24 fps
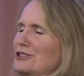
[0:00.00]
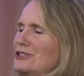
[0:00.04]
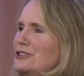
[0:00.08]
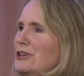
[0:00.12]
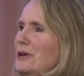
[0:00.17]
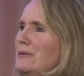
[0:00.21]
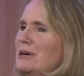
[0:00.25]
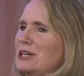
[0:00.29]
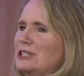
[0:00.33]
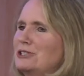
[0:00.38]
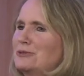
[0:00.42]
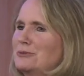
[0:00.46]

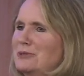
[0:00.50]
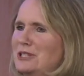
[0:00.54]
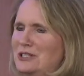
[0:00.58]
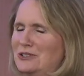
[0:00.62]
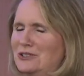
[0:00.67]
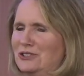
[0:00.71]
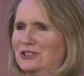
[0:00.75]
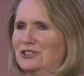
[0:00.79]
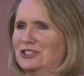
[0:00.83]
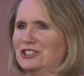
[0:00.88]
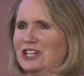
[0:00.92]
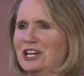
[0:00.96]
so much
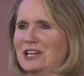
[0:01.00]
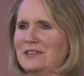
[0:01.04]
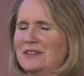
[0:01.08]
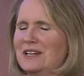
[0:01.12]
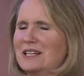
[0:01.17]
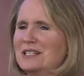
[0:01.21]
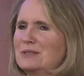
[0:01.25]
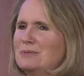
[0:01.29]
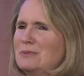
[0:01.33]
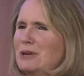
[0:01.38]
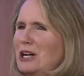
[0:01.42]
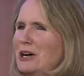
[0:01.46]
research on
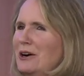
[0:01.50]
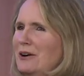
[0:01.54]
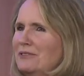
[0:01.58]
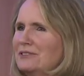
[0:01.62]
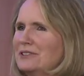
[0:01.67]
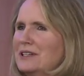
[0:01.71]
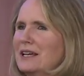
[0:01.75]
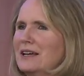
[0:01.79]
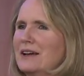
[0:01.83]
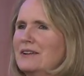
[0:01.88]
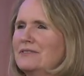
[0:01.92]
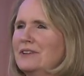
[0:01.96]
this, but
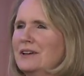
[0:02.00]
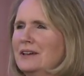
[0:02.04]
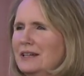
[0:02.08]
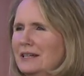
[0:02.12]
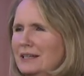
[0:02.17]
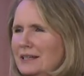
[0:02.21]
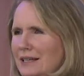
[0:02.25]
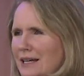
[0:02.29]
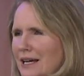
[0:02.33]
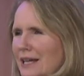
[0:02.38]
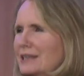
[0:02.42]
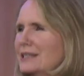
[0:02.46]
hopefully, I've
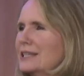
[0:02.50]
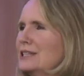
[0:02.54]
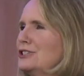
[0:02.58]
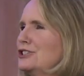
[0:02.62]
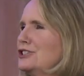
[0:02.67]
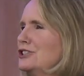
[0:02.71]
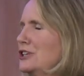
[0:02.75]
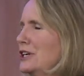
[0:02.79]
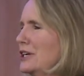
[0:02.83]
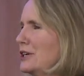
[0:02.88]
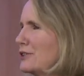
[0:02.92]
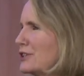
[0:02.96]
at
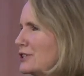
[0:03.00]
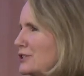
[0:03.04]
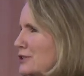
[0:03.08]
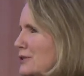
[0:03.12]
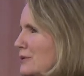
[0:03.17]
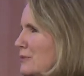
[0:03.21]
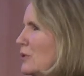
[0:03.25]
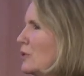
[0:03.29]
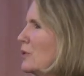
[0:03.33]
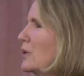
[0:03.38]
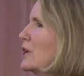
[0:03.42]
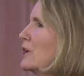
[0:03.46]
least you're hearing
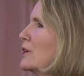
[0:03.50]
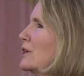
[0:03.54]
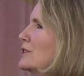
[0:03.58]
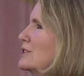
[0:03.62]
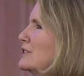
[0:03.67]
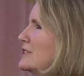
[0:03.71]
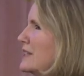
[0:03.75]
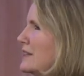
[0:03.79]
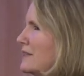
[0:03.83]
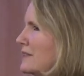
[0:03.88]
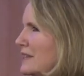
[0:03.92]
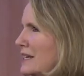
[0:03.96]
some
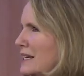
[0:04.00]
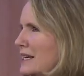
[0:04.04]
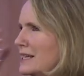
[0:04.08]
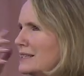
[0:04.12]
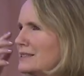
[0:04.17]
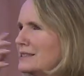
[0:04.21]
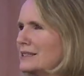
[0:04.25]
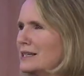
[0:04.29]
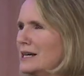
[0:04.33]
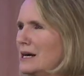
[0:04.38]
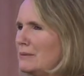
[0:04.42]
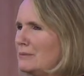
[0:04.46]
words and
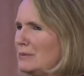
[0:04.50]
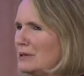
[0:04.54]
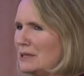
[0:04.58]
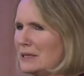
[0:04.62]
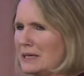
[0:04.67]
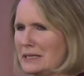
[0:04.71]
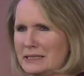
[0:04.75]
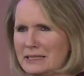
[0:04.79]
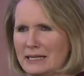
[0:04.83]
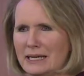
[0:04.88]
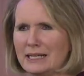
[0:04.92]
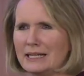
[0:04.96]
things, a couple
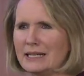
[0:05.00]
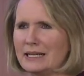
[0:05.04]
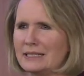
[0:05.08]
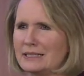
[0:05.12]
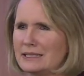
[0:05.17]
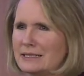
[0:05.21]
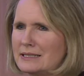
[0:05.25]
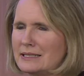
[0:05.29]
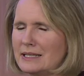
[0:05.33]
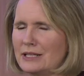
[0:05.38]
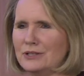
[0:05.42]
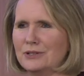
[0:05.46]
of
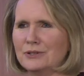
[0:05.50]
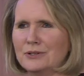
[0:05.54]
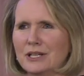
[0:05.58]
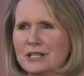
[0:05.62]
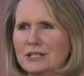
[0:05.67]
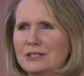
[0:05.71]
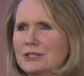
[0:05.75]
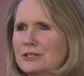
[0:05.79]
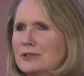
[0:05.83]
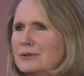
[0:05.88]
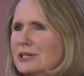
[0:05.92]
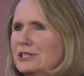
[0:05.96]
nuggets that you
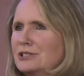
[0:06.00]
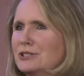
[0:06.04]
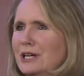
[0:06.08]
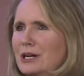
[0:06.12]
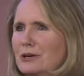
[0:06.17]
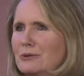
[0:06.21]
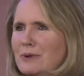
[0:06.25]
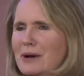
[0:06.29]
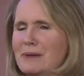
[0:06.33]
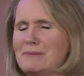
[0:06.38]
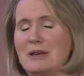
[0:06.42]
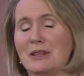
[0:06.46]
can do as
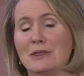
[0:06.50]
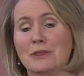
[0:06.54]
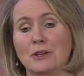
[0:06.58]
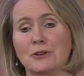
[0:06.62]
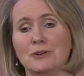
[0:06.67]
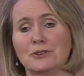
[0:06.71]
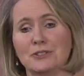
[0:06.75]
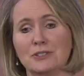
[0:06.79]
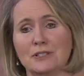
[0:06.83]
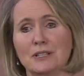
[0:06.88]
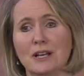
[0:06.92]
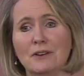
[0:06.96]
young women
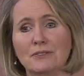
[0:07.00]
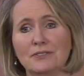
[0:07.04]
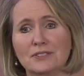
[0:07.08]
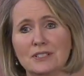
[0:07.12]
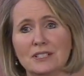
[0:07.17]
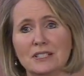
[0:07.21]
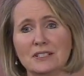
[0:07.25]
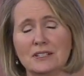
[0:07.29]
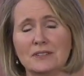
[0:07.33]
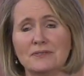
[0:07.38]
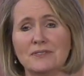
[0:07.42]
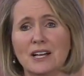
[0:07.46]
yourselves
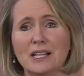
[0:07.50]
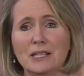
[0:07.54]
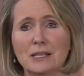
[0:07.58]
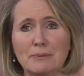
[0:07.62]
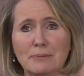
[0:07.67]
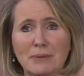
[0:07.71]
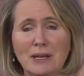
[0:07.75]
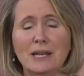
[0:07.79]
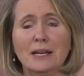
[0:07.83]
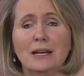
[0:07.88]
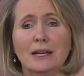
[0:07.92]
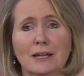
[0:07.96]
to
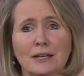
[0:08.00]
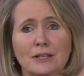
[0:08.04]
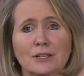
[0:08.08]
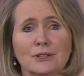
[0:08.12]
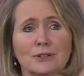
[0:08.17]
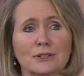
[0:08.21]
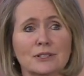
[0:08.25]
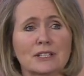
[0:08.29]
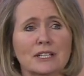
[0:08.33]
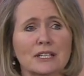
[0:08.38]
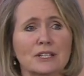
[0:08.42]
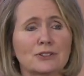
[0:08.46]
develop
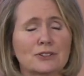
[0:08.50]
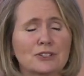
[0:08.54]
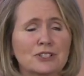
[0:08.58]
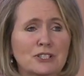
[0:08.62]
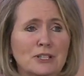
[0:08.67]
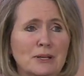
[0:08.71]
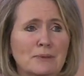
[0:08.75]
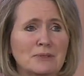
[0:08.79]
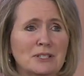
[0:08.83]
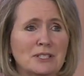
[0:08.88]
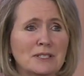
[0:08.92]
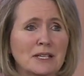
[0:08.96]
your
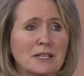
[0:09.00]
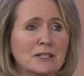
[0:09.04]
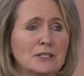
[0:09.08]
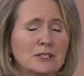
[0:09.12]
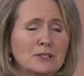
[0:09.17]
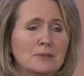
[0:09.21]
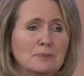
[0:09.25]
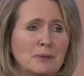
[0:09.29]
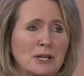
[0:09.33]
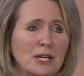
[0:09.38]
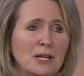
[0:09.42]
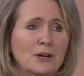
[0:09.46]
leadership
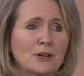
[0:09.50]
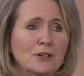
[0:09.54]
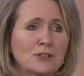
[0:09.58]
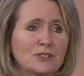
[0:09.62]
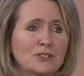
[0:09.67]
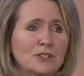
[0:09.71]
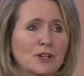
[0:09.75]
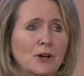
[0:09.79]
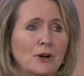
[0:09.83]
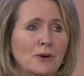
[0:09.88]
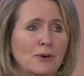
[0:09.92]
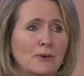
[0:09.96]
skills, but
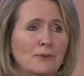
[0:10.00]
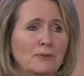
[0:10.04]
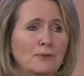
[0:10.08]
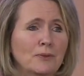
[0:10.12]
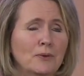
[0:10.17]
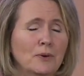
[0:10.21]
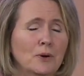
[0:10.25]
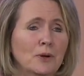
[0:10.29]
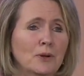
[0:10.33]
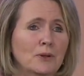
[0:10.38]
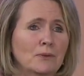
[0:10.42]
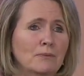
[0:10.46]
also
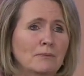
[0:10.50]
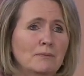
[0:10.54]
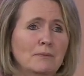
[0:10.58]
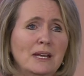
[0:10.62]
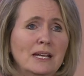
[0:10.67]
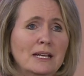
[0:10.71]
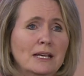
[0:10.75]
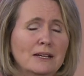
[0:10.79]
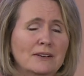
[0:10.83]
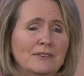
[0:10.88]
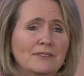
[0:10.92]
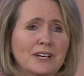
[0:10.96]
for
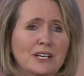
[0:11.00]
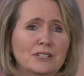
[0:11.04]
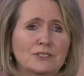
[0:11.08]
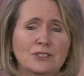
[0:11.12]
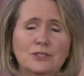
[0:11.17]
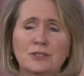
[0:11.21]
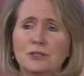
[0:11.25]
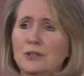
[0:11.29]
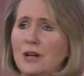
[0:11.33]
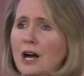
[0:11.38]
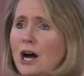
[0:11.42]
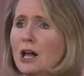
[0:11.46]
many of
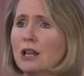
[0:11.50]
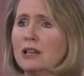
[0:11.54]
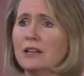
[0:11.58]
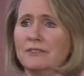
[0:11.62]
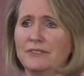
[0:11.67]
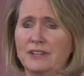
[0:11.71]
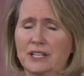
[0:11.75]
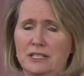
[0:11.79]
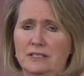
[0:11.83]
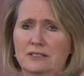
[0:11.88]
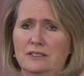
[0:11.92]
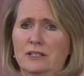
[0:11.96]
us, all
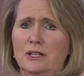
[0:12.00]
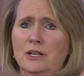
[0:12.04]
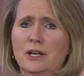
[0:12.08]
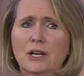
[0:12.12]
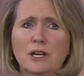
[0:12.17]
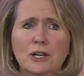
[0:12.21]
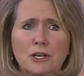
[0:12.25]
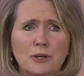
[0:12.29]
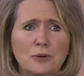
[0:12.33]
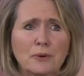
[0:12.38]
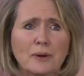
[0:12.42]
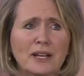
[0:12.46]
of us,
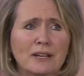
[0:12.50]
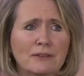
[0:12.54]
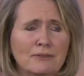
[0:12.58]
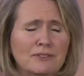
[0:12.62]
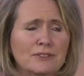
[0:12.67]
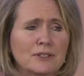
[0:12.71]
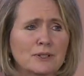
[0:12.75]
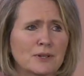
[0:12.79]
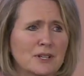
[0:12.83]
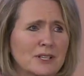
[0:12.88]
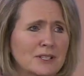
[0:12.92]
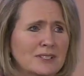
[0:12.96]
who
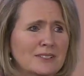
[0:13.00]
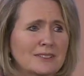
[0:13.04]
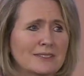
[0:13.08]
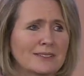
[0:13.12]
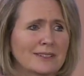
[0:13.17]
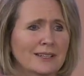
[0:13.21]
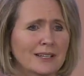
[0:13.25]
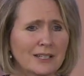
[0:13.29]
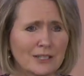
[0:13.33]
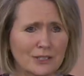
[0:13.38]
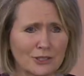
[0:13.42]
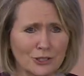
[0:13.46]
influence
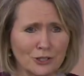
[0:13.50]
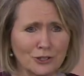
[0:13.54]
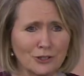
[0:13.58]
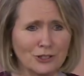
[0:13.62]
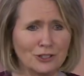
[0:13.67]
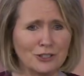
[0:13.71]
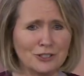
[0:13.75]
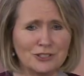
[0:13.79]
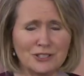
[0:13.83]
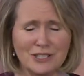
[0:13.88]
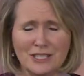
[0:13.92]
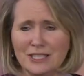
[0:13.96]

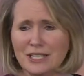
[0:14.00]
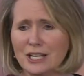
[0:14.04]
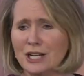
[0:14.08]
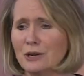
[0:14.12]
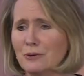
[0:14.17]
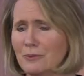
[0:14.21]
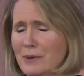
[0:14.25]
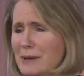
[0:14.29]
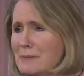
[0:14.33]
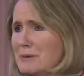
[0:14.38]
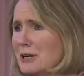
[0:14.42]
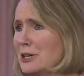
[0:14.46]
girls and
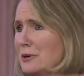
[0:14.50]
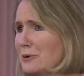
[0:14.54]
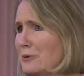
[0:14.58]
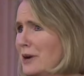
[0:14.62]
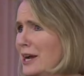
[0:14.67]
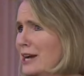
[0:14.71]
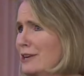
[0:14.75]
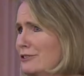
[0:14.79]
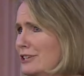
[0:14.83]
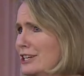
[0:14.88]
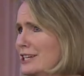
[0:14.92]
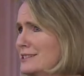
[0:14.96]
young women
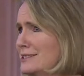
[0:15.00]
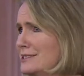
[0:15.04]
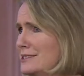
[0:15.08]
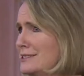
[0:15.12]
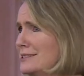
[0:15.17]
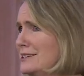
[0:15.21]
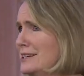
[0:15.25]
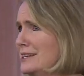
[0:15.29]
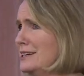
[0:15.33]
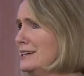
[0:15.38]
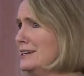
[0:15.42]
around us.